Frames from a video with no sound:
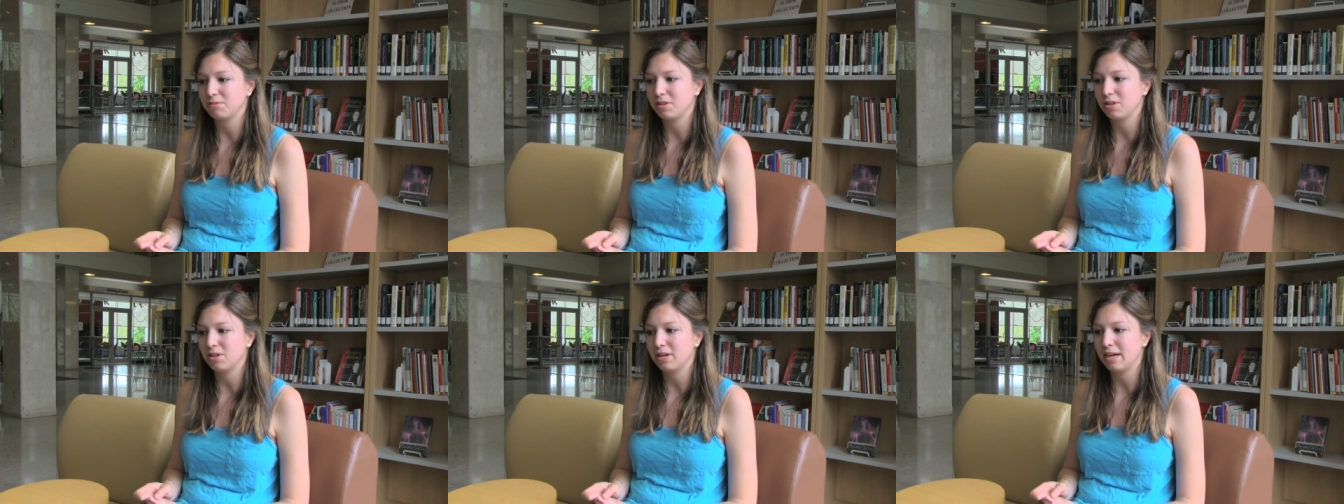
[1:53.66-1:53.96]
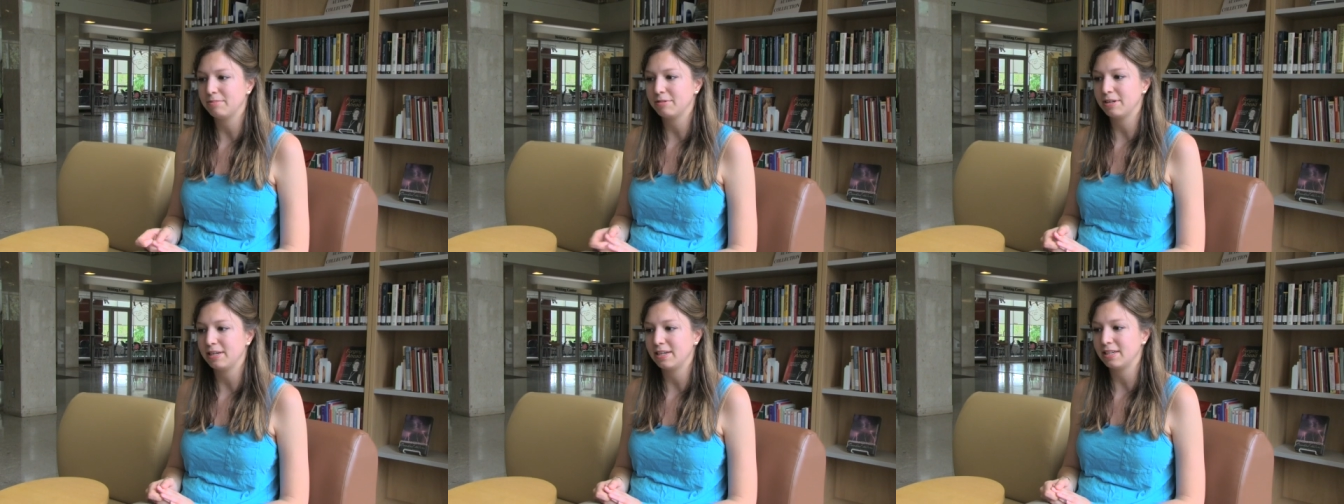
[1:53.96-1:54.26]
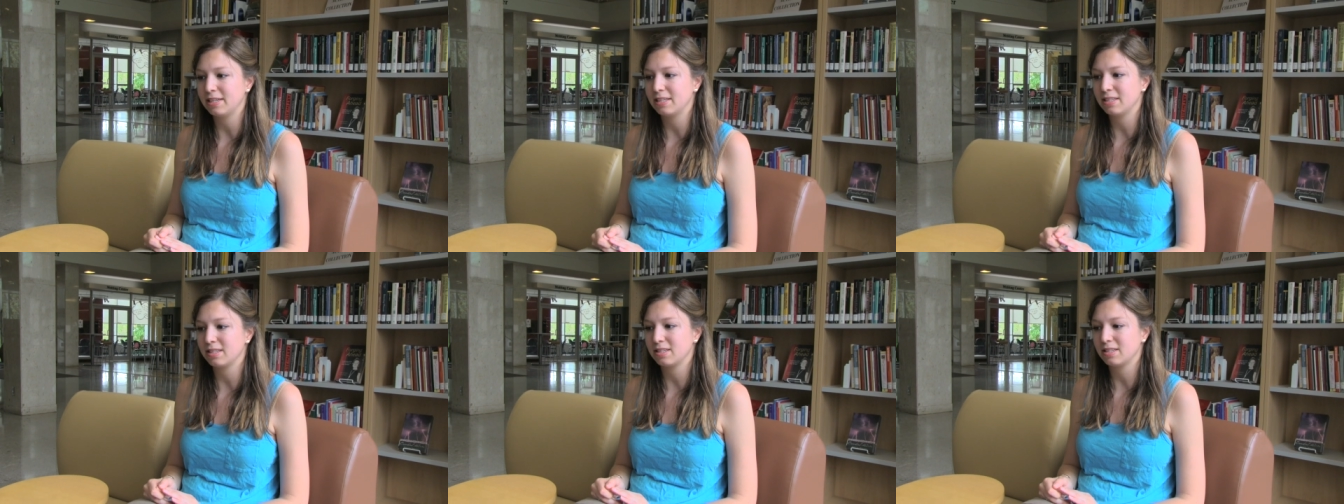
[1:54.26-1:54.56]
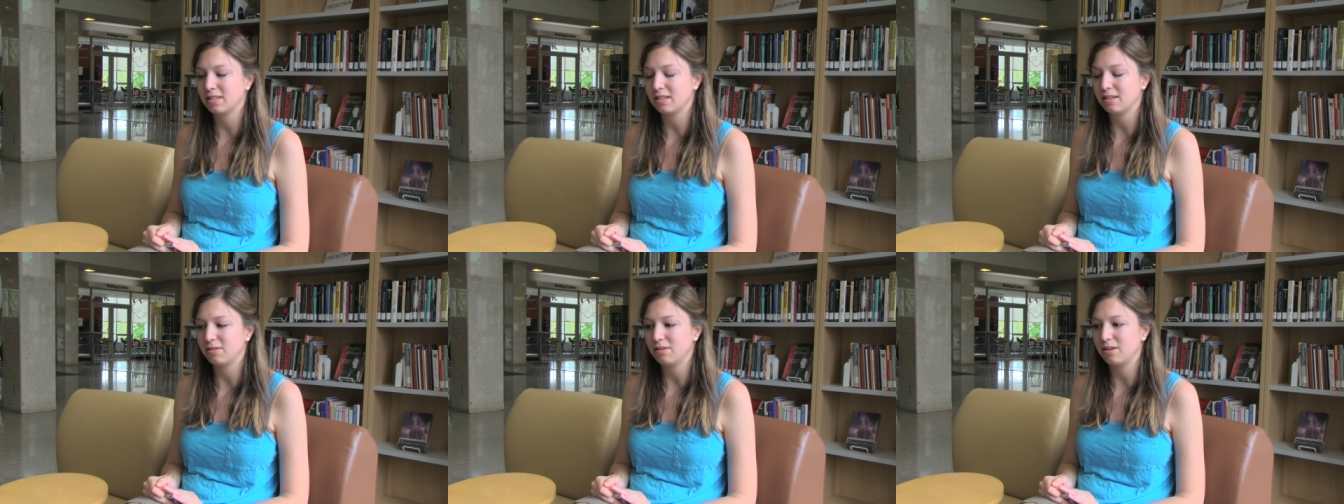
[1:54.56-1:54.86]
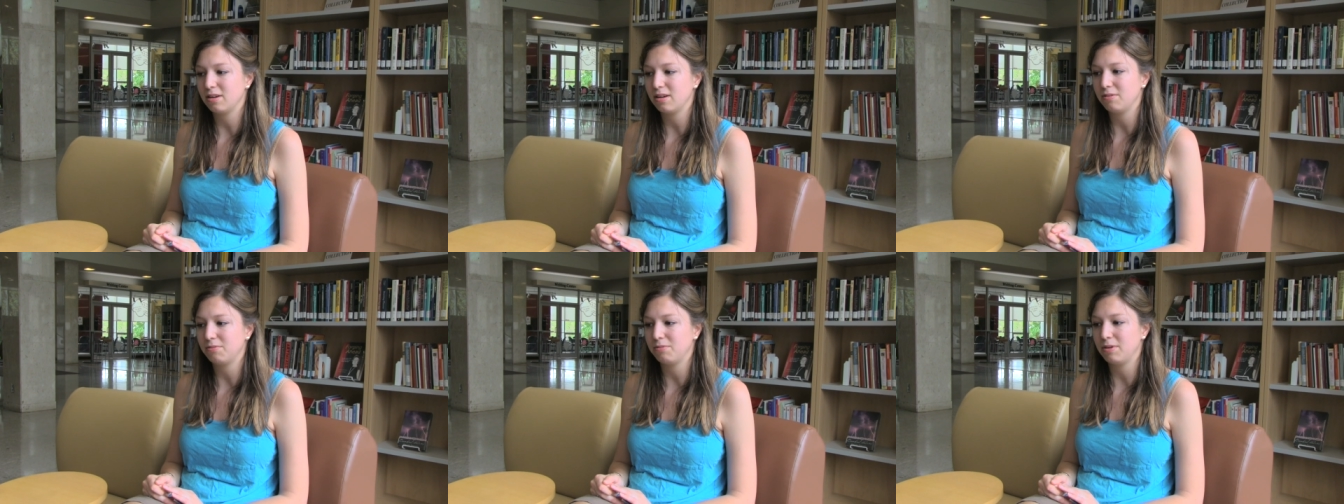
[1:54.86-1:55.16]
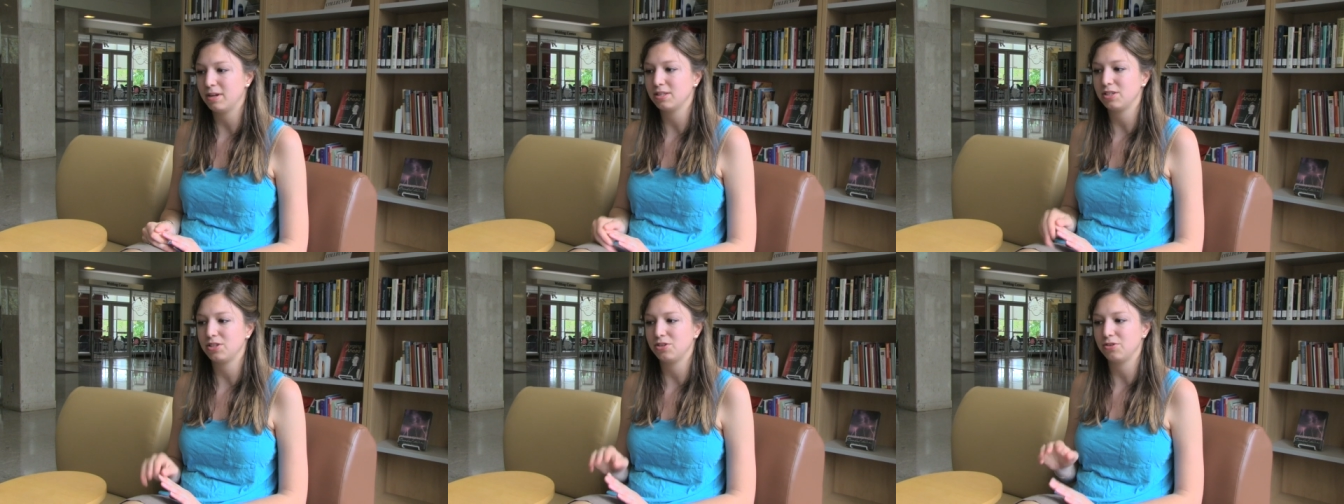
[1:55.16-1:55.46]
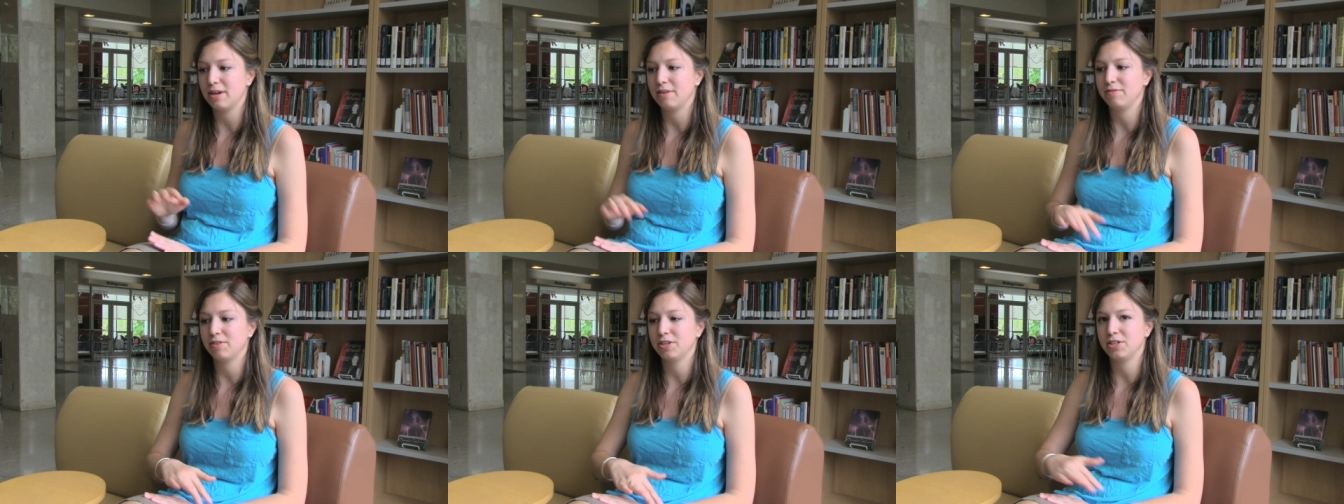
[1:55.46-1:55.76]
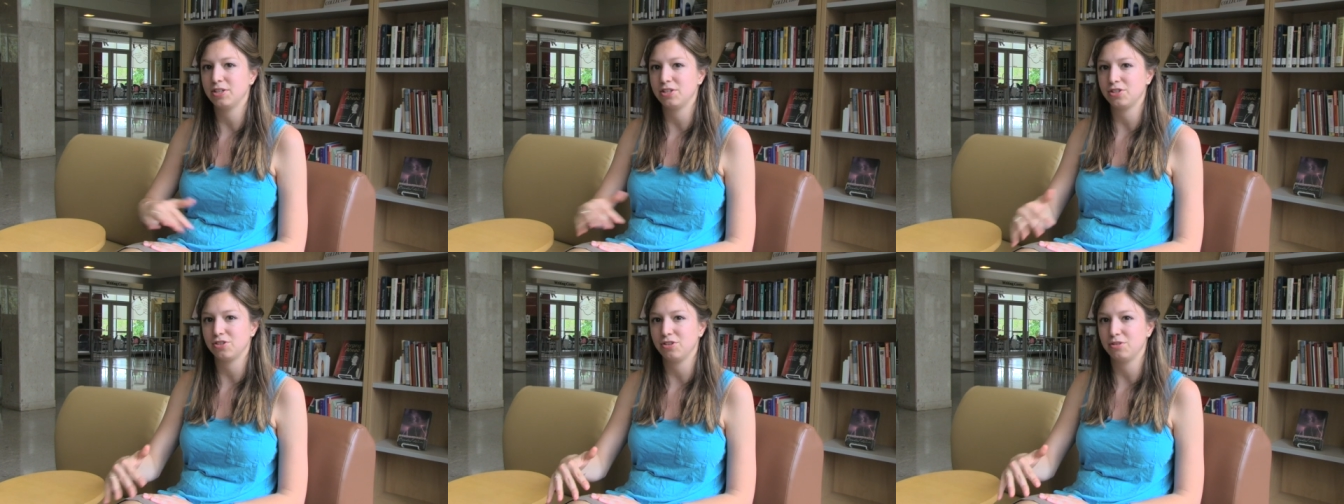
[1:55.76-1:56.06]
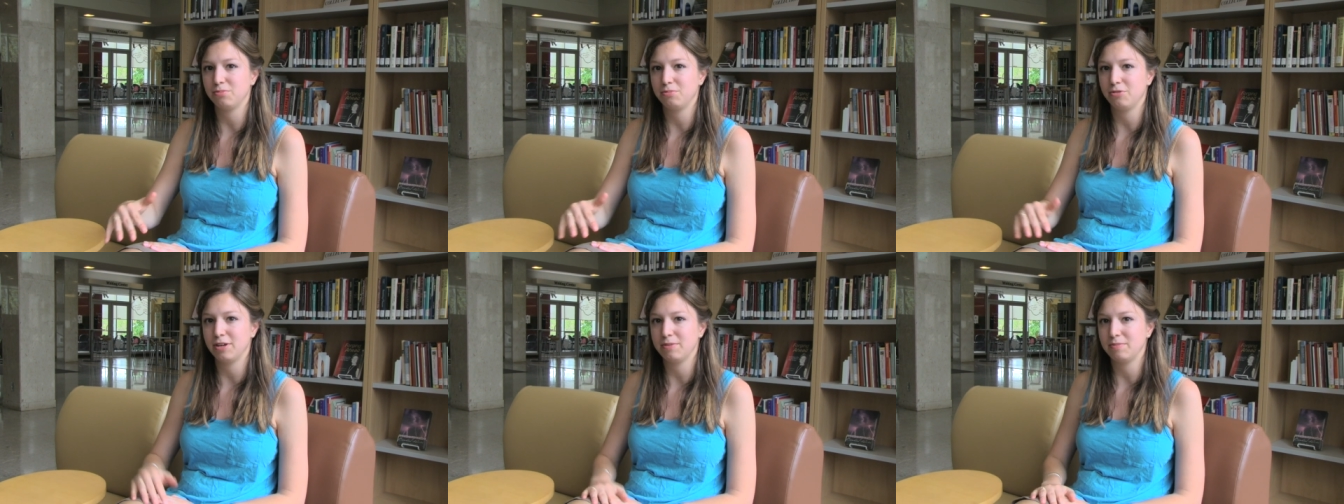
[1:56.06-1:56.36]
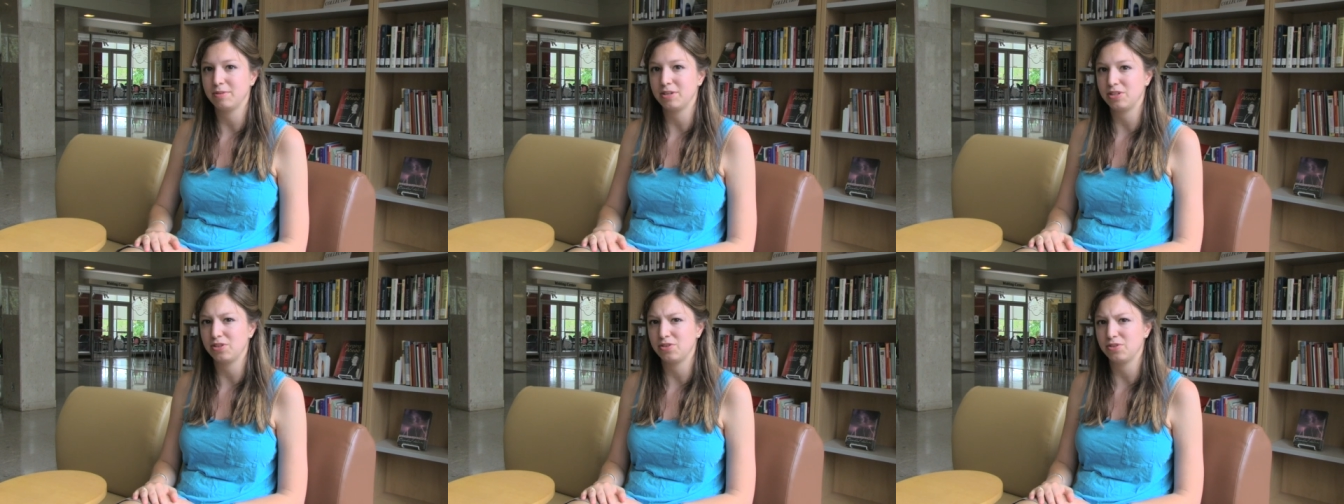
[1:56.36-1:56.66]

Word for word: With the librarians, once you have your initial appointment,